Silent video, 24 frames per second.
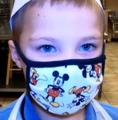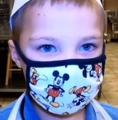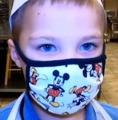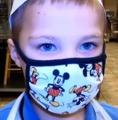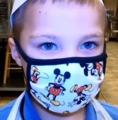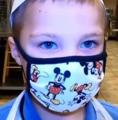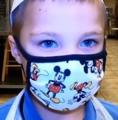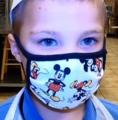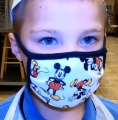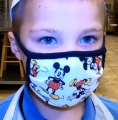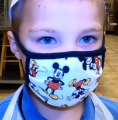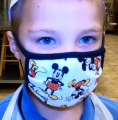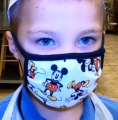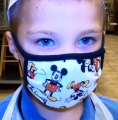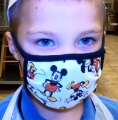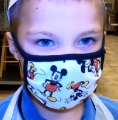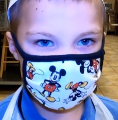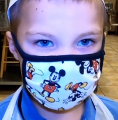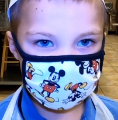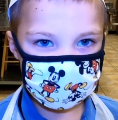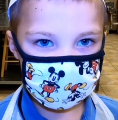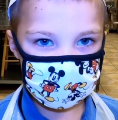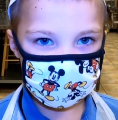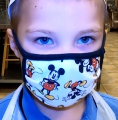do
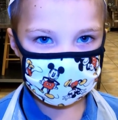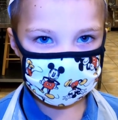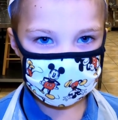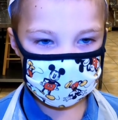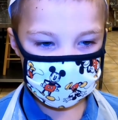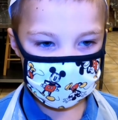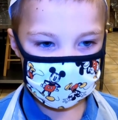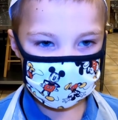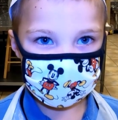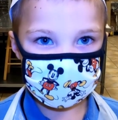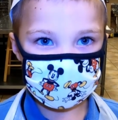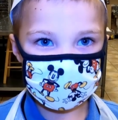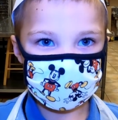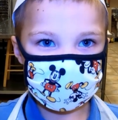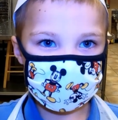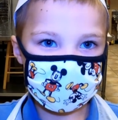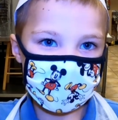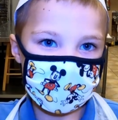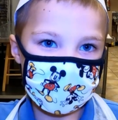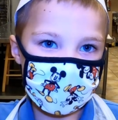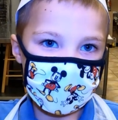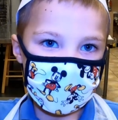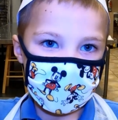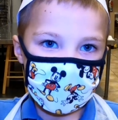3 dark chocolate
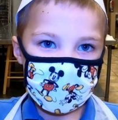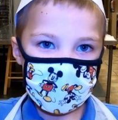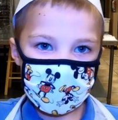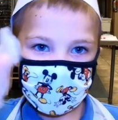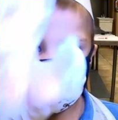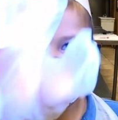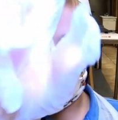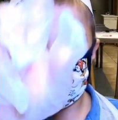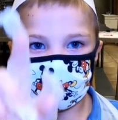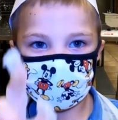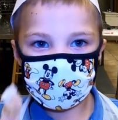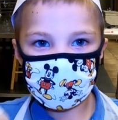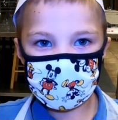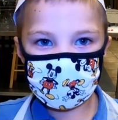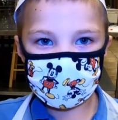and